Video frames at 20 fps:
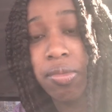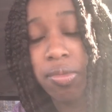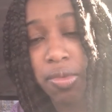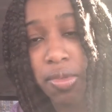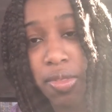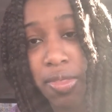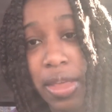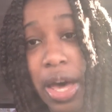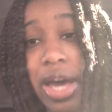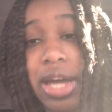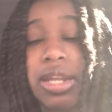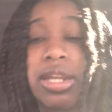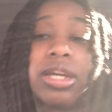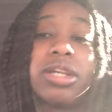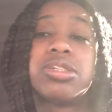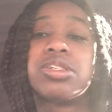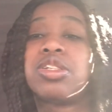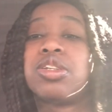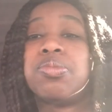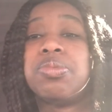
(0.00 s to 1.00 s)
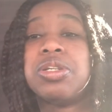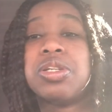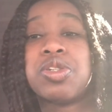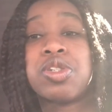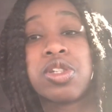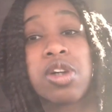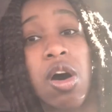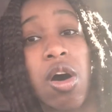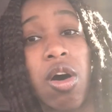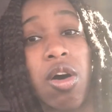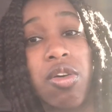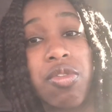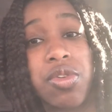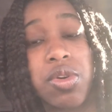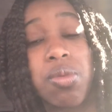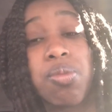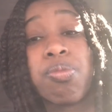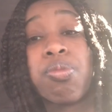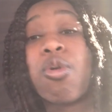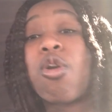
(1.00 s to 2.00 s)
that needs to be solved
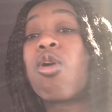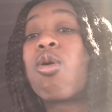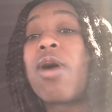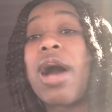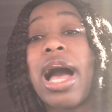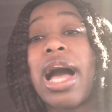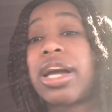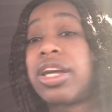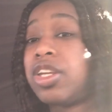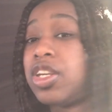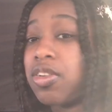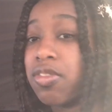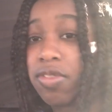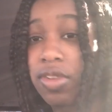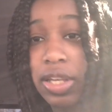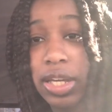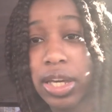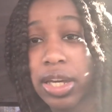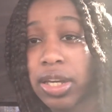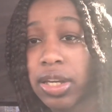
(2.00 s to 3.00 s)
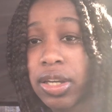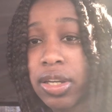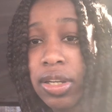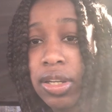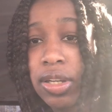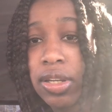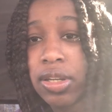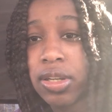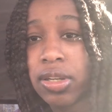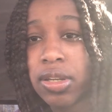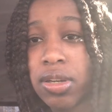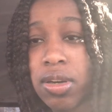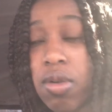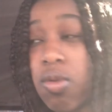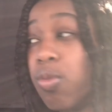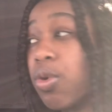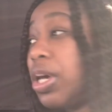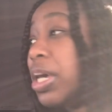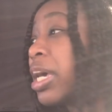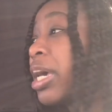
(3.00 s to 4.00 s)
proactively?
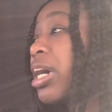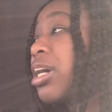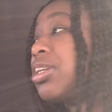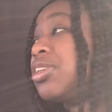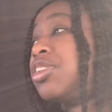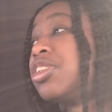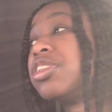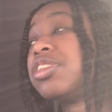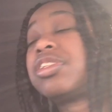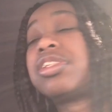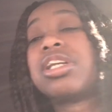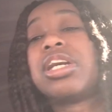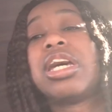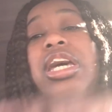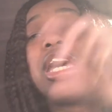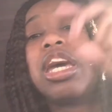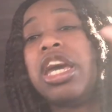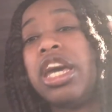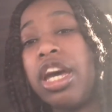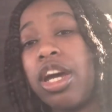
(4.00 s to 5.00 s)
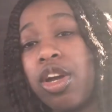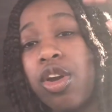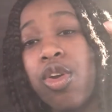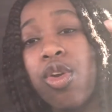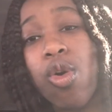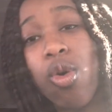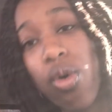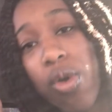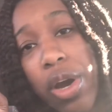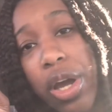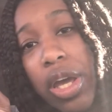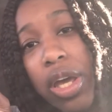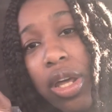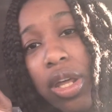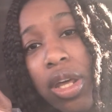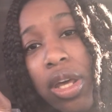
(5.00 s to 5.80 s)
We can't just ignore it